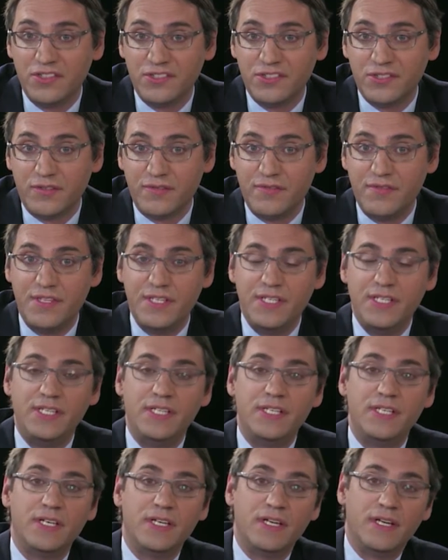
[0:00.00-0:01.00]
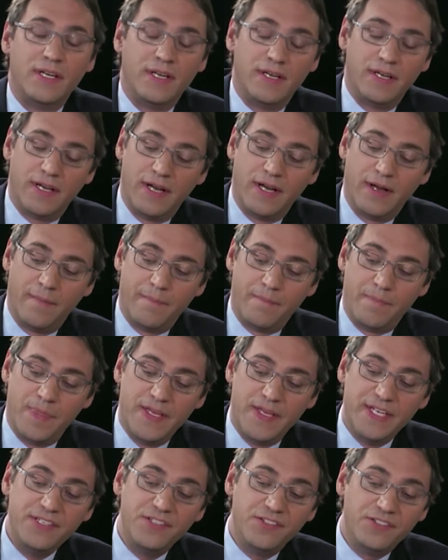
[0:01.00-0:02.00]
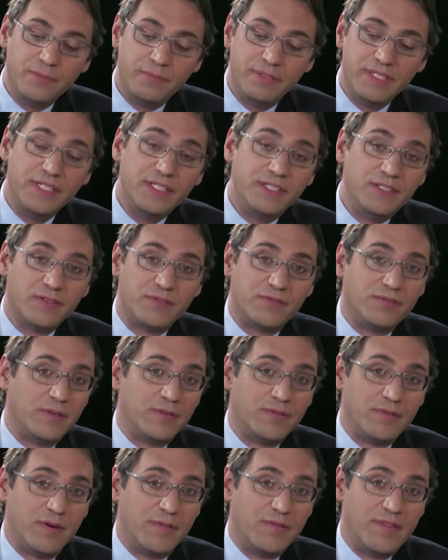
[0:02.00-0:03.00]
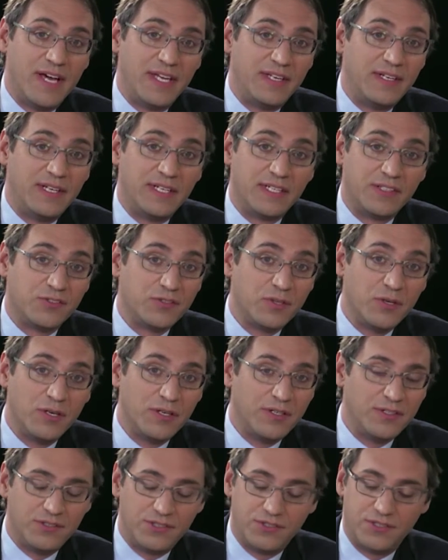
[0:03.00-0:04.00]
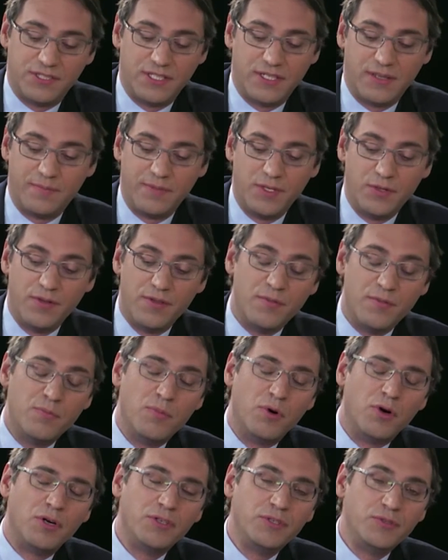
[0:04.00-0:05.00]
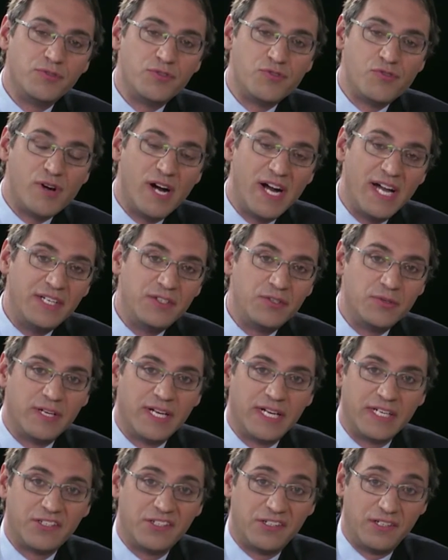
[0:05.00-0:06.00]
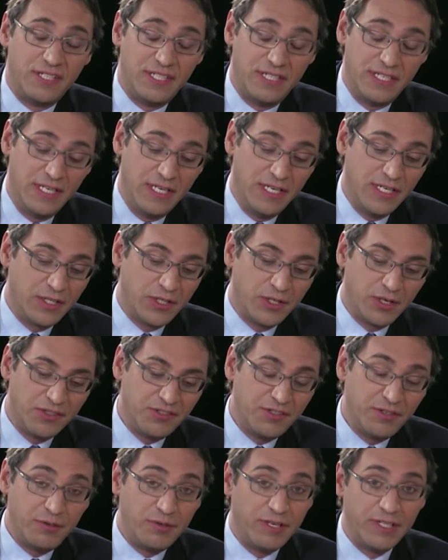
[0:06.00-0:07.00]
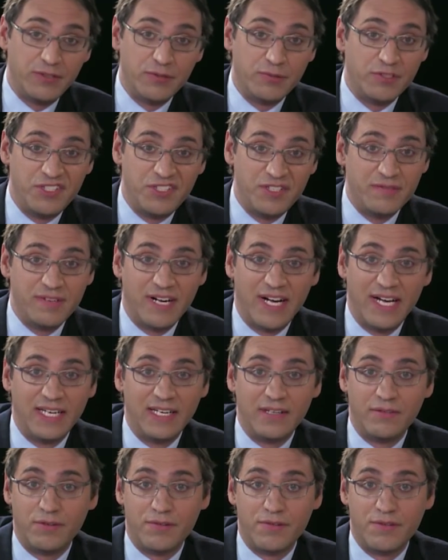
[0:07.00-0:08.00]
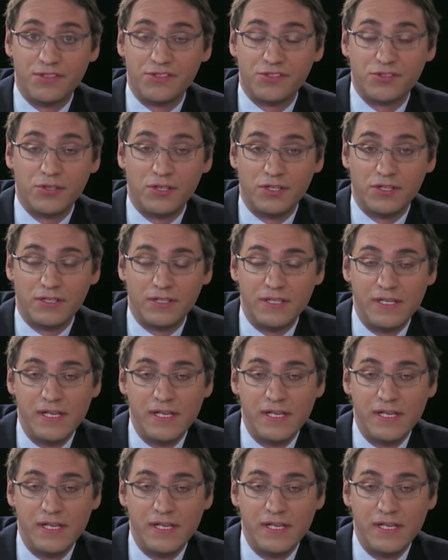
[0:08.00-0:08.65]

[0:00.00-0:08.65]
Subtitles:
of the instability of the underlying scores, the more you try to actually concentrate to achieve a high level of the score,